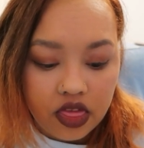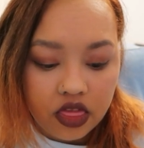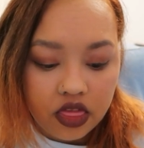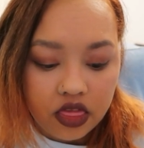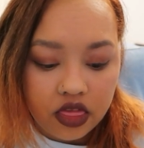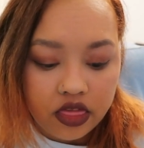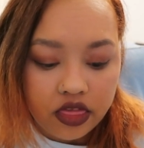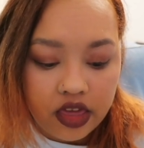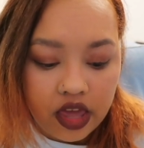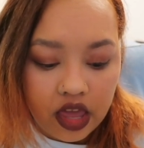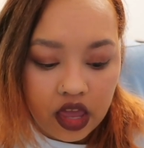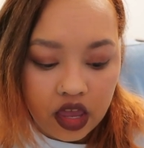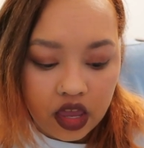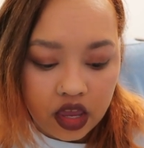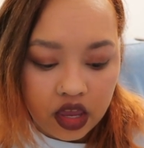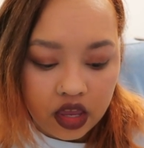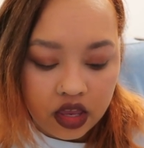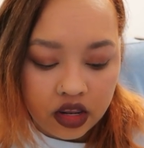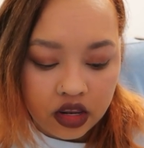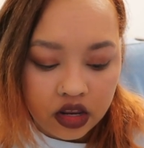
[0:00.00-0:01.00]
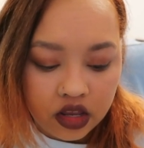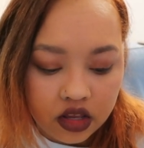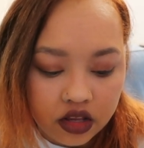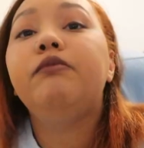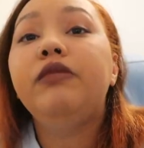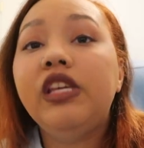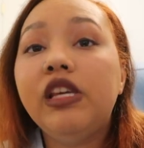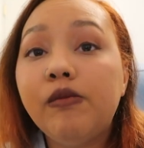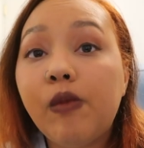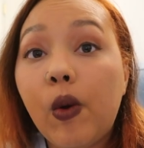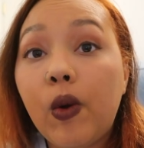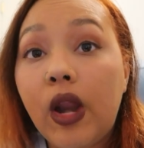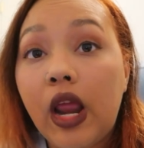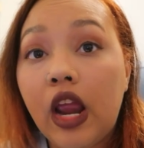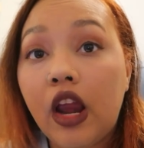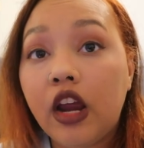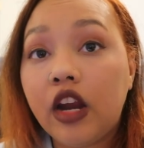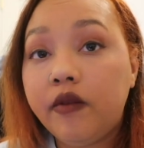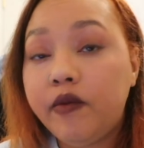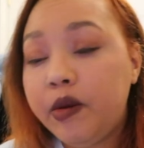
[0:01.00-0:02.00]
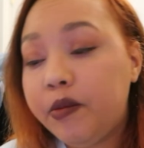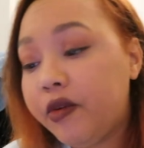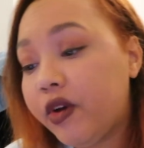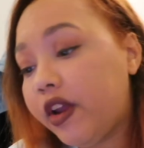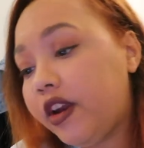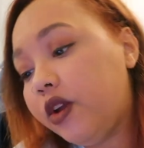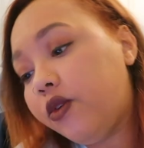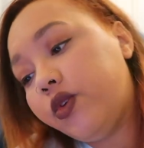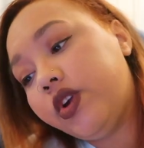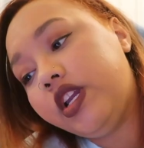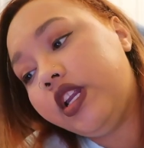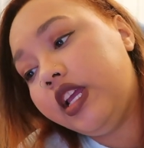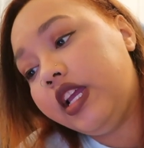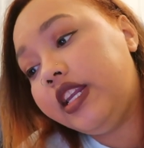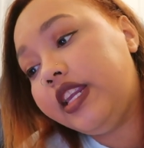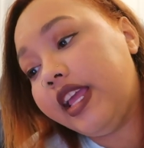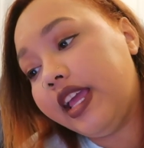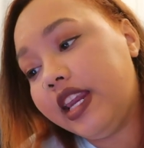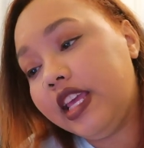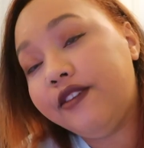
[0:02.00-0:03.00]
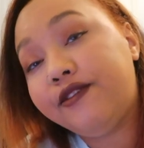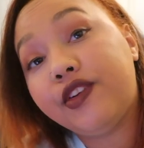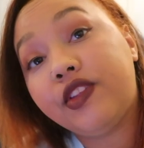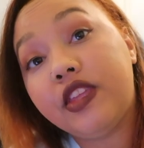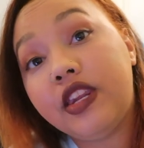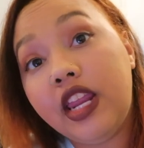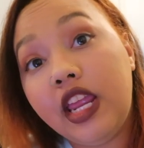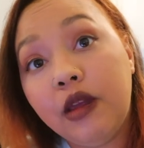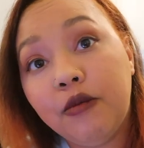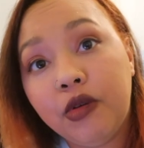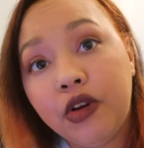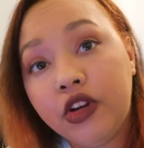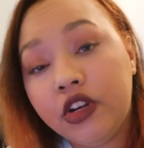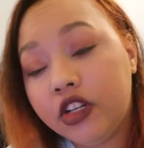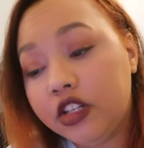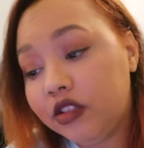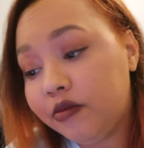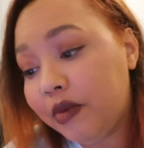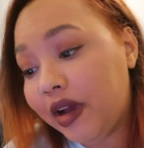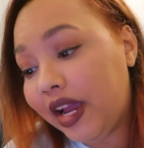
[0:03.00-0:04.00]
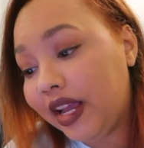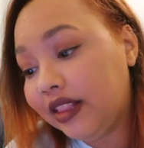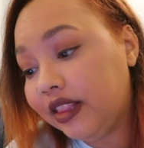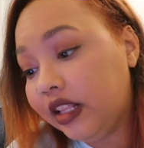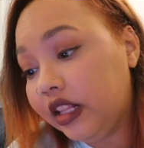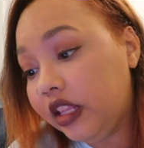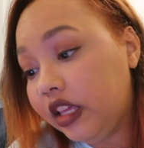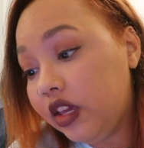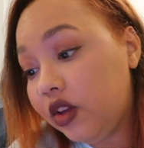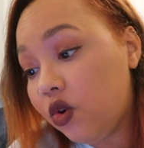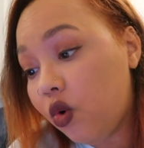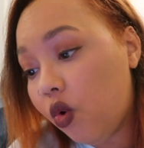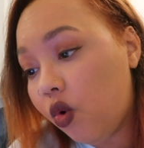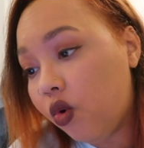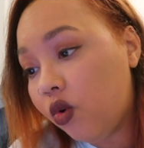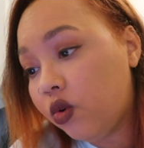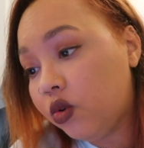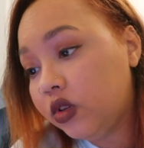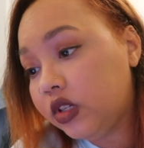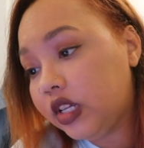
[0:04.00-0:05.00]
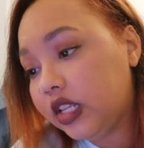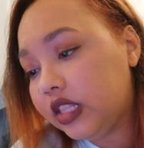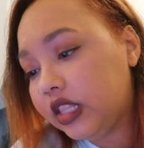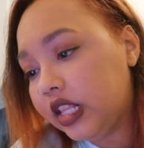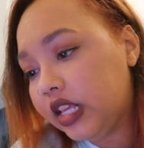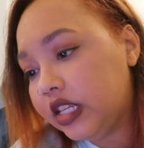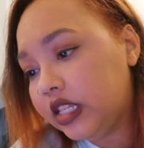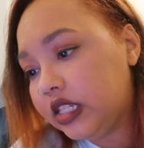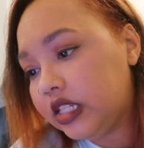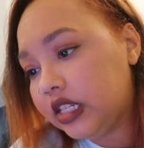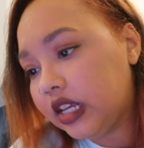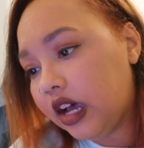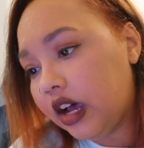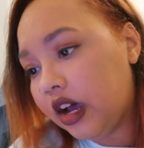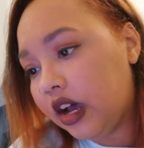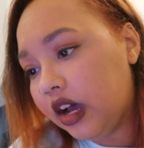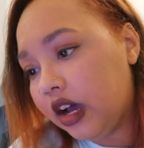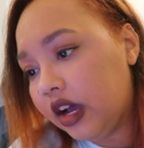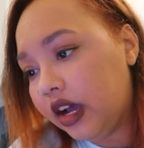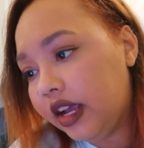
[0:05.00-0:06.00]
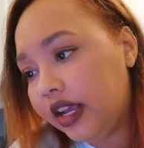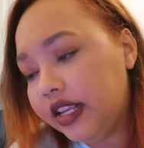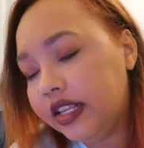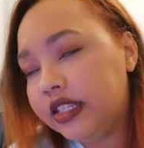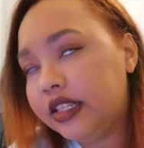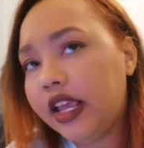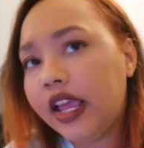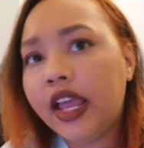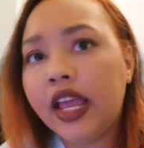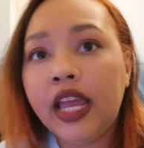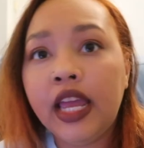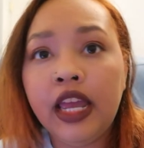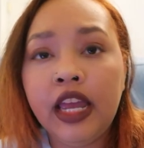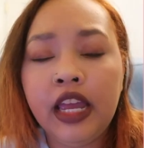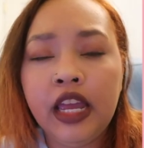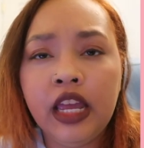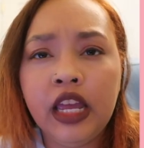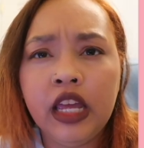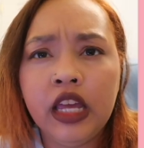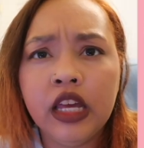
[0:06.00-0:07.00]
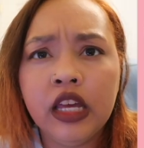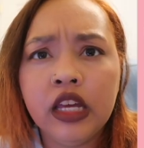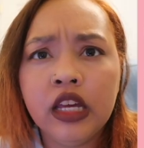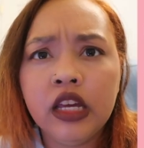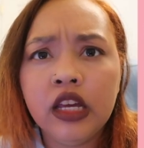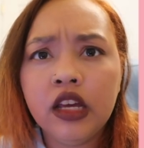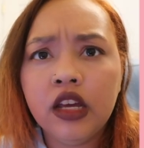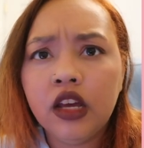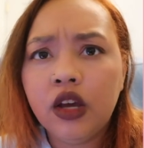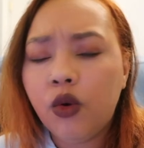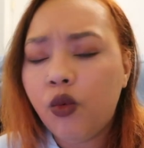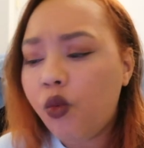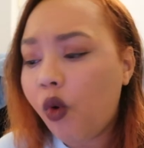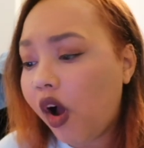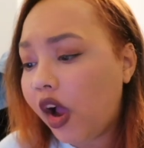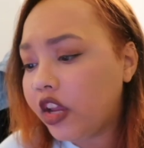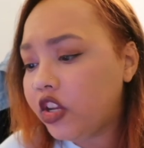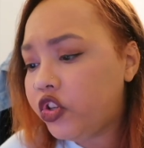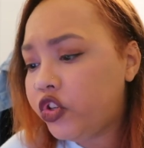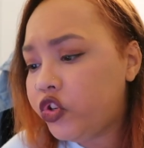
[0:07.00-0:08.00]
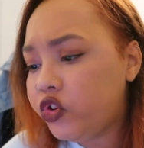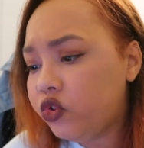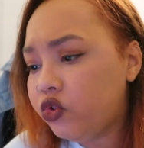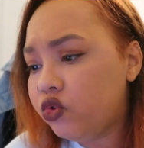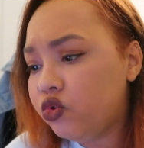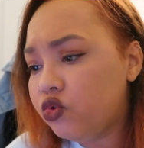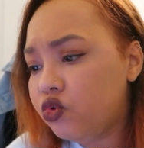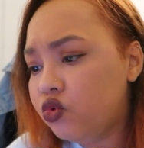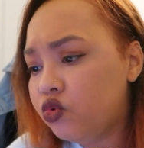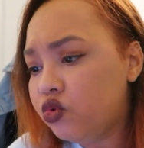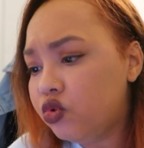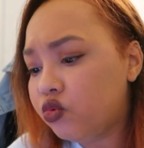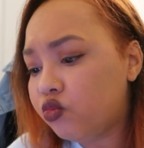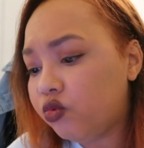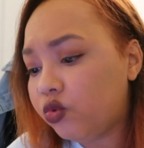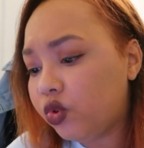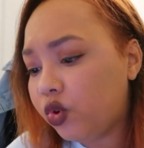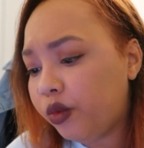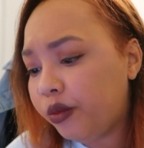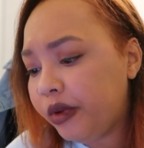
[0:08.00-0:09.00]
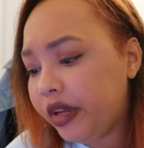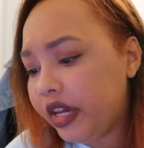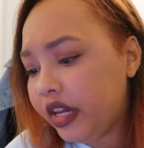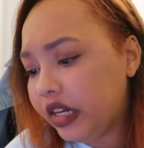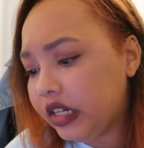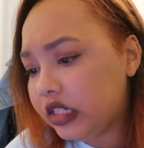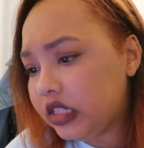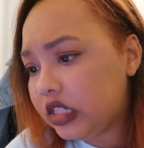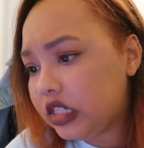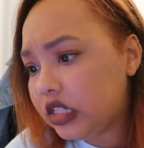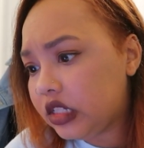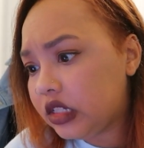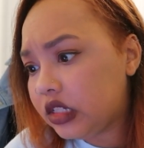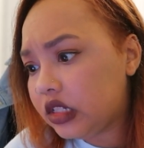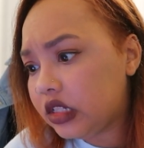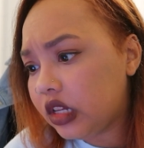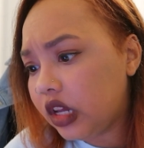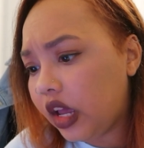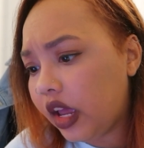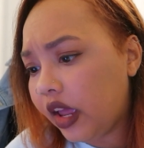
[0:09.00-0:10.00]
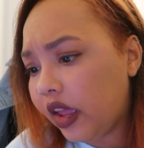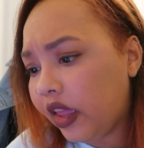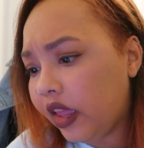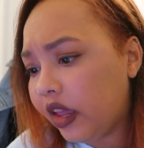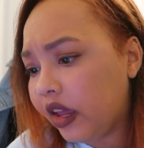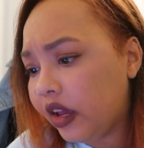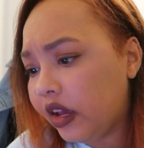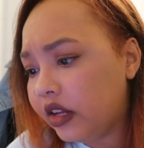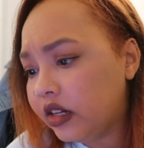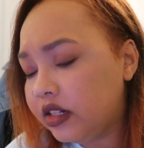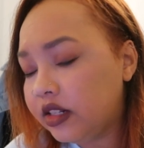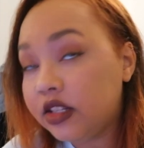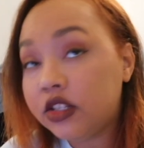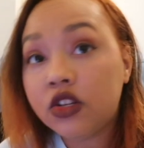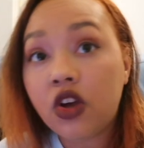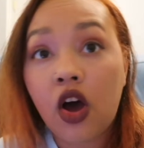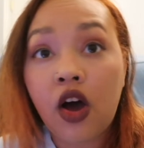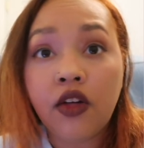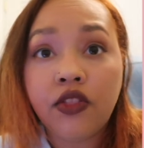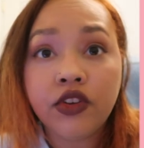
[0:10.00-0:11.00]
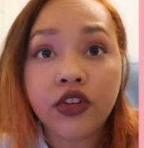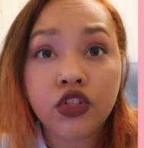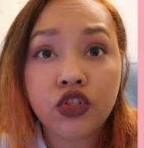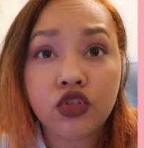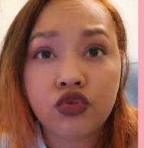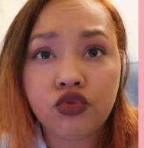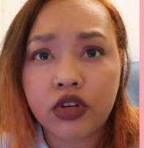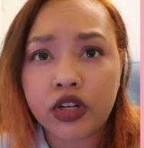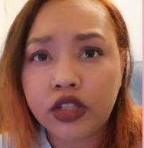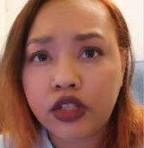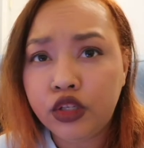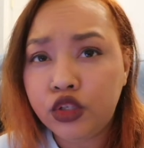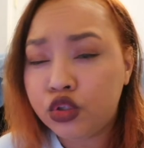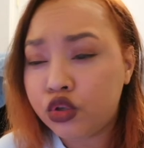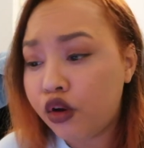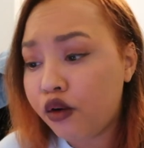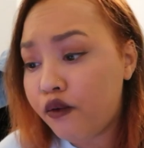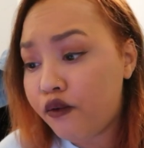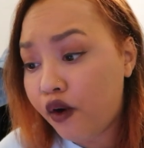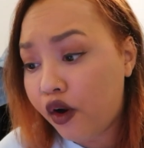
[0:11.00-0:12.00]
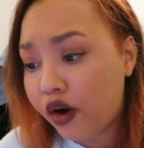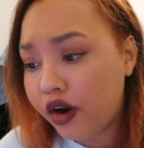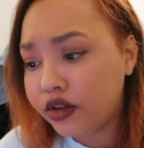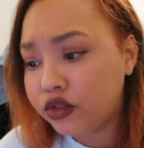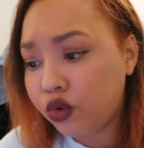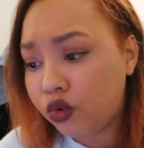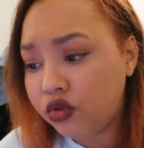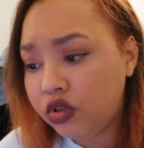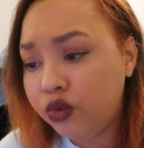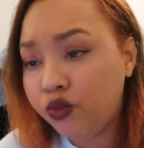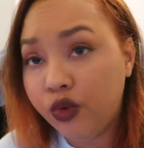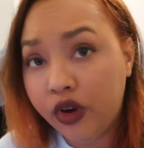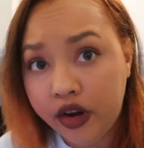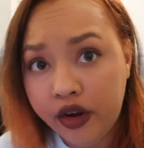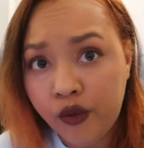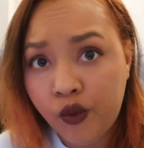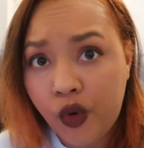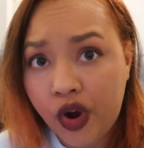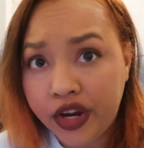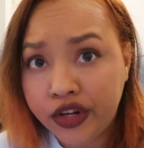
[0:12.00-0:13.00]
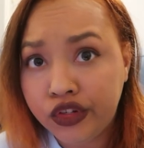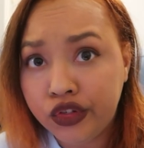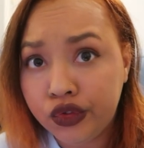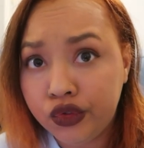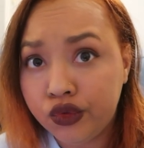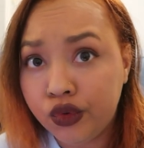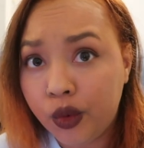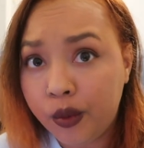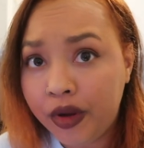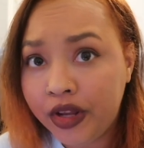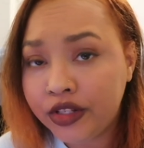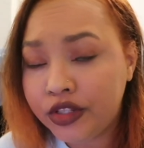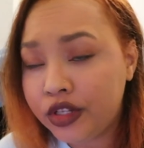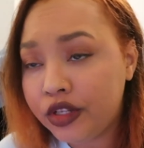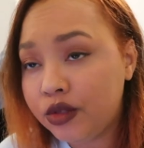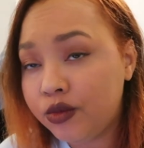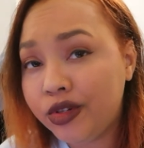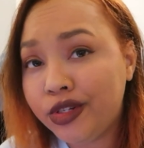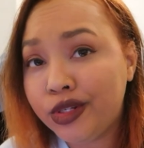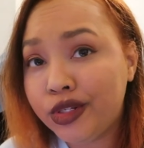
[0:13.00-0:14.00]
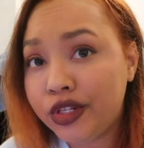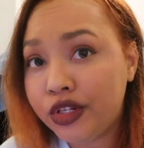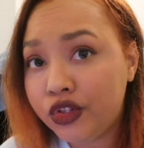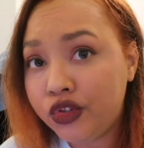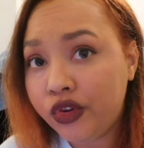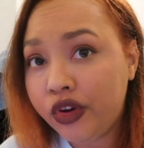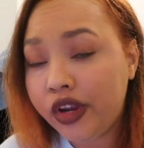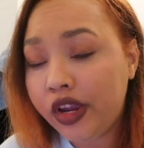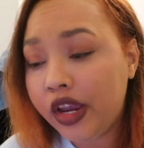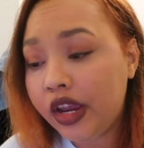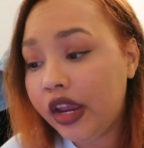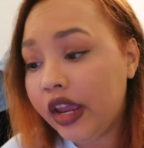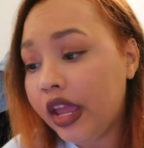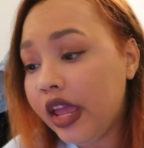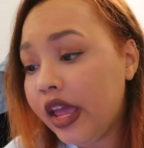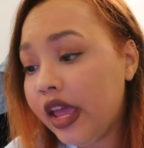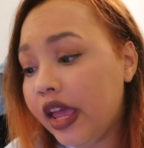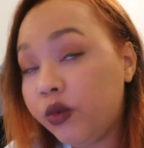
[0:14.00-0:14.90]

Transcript: Then me and Monet are going to be buddy reading Nanny for the Neighbors by Lily Gold. This is a Why Choose Romance, and this author strictly so far has only written Why Choose Romances, which is intriguing.